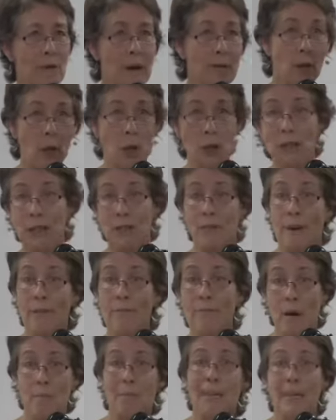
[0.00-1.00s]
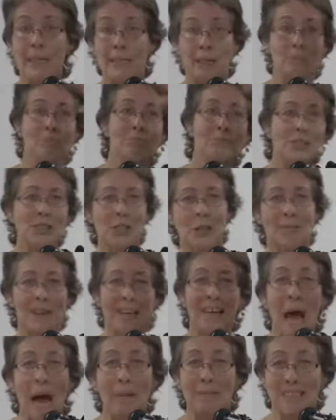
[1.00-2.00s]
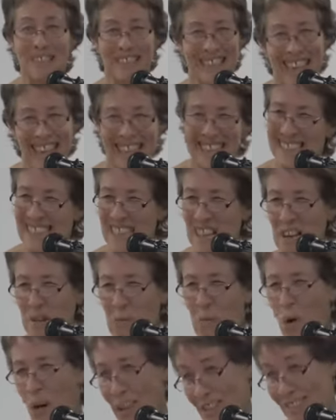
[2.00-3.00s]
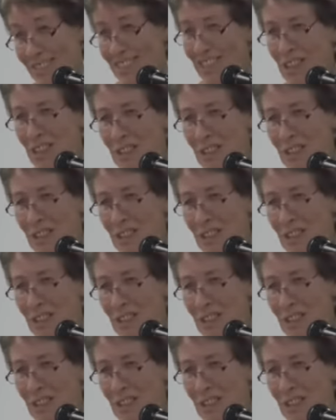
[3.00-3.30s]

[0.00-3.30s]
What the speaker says: revolutionary feminism sort of encapsulates what